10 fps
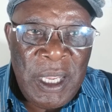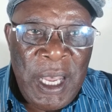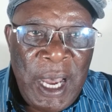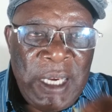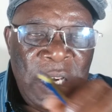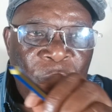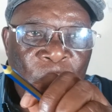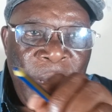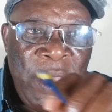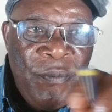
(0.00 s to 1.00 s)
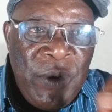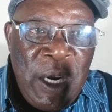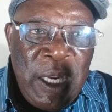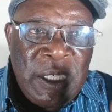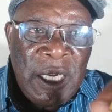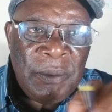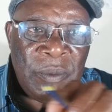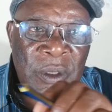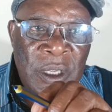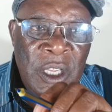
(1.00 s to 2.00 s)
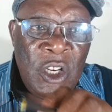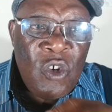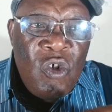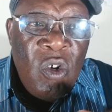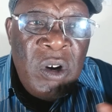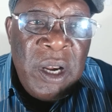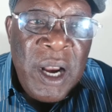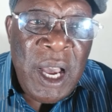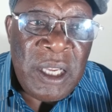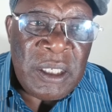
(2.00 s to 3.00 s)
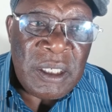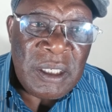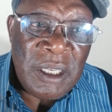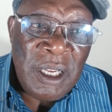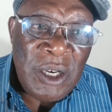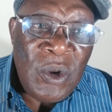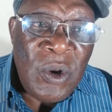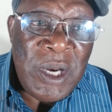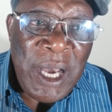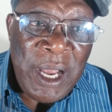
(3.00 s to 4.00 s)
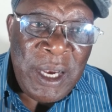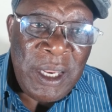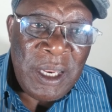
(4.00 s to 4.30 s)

And then for every letter, don't rush, don't hurry.